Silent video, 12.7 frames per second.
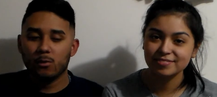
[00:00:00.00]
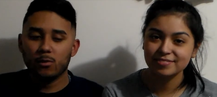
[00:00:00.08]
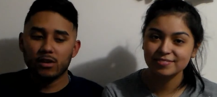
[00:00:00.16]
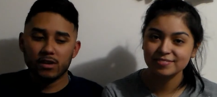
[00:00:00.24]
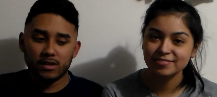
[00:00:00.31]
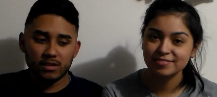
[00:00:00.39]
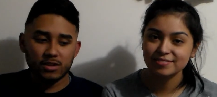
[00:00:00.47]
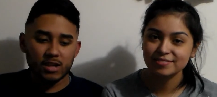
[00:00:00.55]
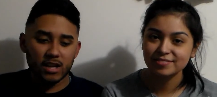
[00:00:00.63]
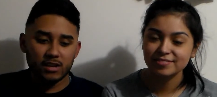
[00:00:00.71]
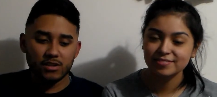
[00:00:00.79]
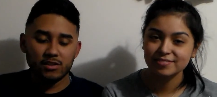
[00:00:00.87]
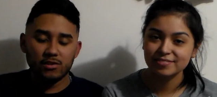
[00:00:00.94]
Speaker 1: what
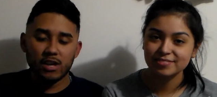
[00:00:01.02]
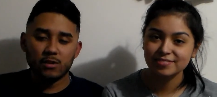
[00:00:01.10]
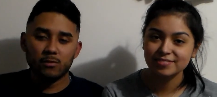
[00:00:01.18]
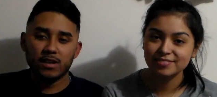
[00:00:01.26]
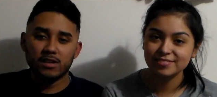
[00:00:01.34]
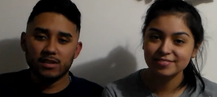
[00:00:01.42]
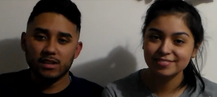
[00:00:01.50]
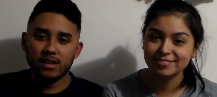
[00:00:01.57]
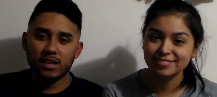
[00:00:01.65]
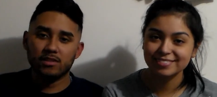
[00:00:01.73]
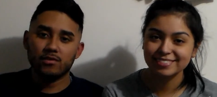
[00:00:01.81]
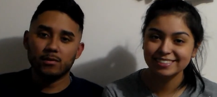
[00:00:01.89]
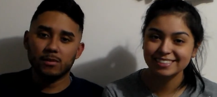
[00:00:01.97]
challenges you guys want to see
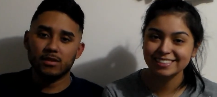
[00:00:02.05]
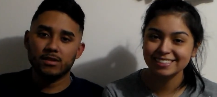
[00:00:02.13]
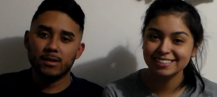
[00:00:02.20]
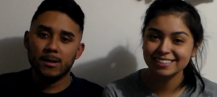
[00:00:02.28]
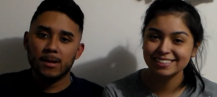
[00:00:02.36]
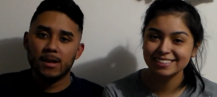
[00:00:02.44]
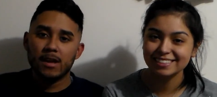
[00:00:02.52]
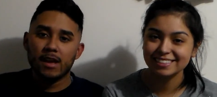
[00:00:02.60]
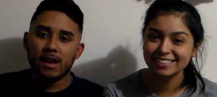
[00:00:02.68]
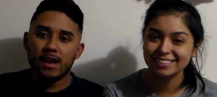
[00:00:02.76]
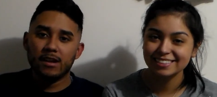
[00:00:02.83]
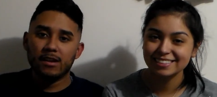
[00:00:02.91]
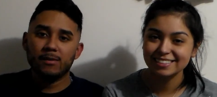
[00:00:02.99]
next from us,
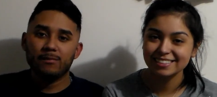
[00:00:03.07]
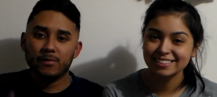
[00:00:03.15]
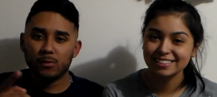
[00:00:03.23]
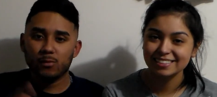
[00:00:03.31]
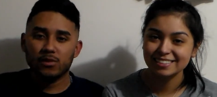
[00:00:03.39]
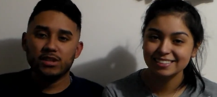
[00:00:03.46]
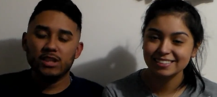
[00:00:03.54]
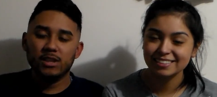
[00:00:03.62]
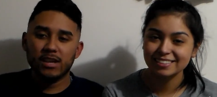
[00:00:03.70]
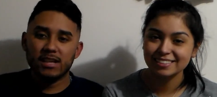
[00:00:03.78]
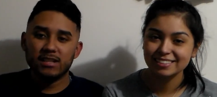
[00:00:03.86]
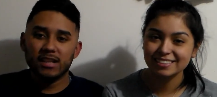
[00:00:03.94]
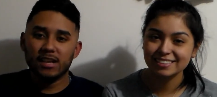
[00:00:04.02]
and um, we'll see you
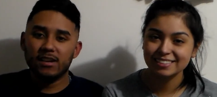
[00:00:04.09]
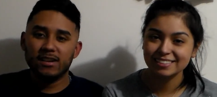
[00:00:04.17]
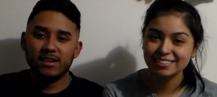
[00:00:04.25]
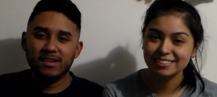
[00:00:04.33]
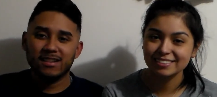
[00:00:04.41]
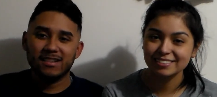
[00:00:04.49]
guys later.